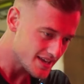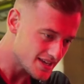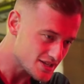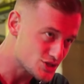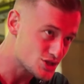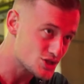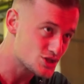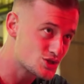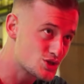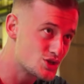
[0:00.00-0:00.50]
It's
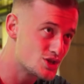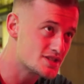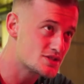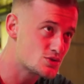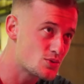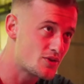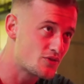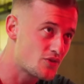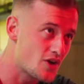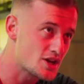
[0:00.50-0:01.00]
just good
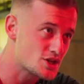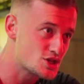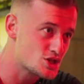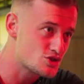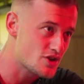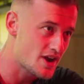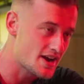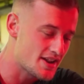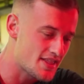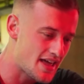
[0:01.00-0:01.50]
to advance your
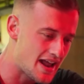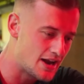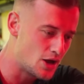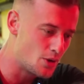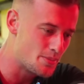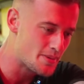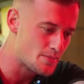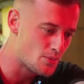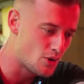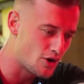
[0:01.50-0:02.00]
training that
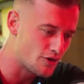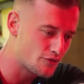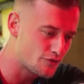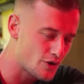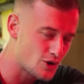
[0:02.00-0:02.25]
little bit more and